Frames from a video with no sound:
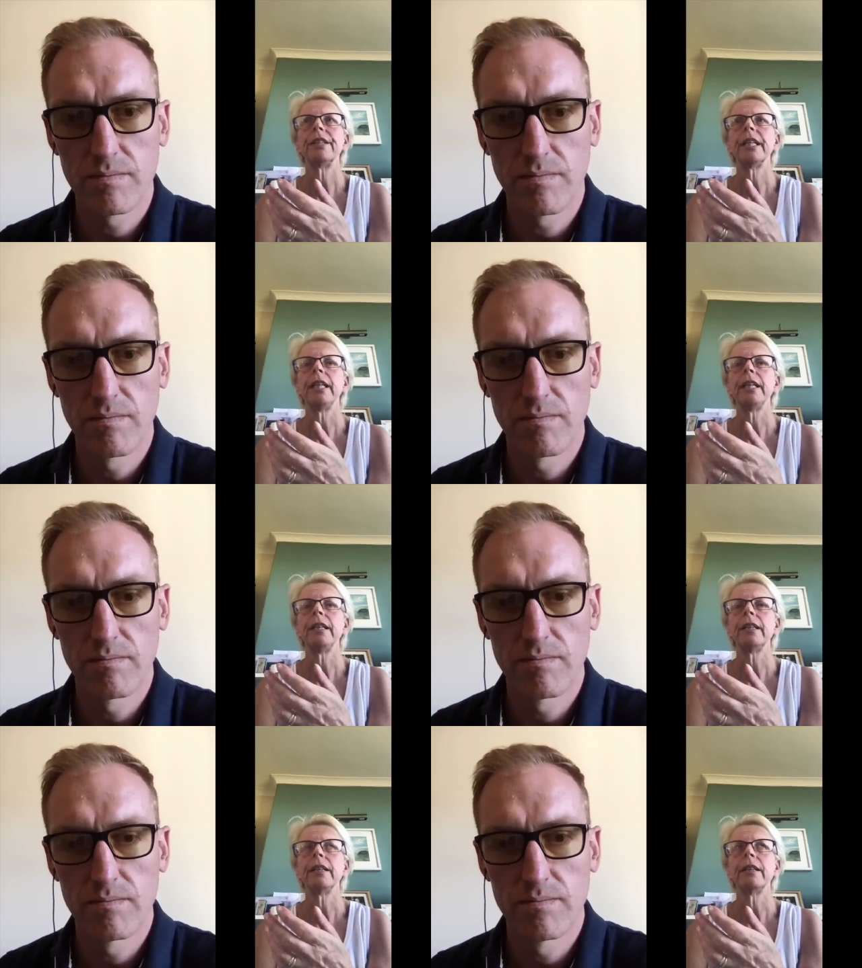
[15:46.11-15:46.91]
Speaker 1: the
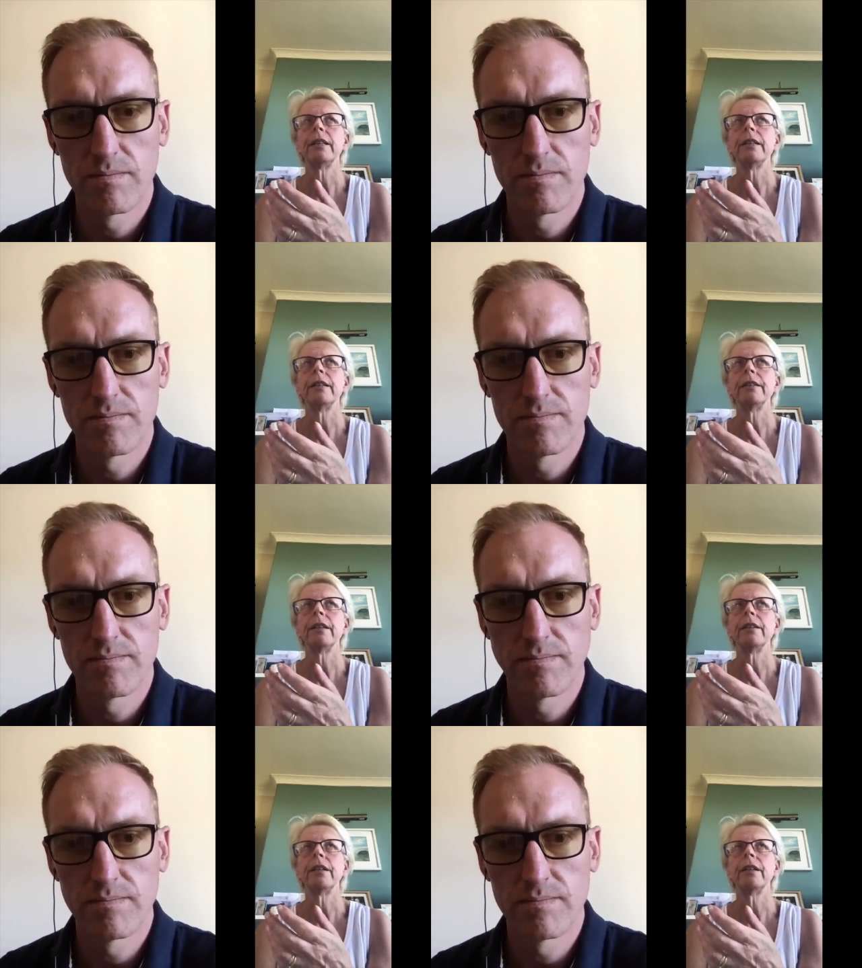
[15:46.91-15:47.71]

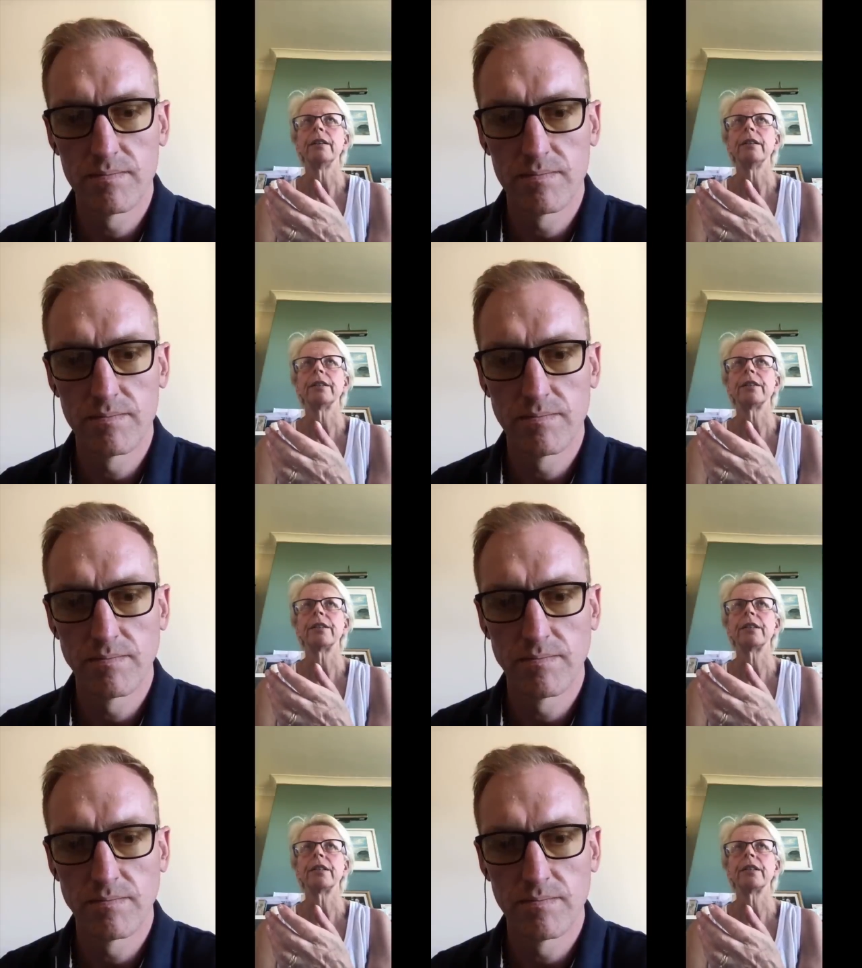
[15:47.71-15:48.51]
there's
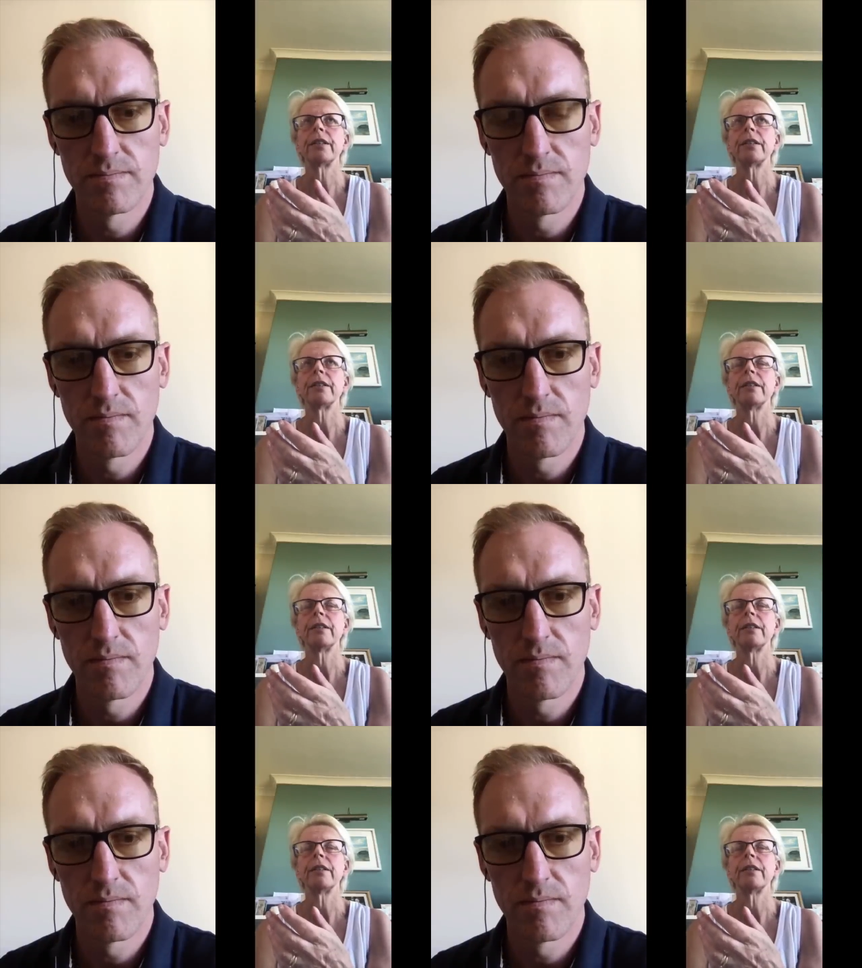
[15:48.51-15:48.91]
there's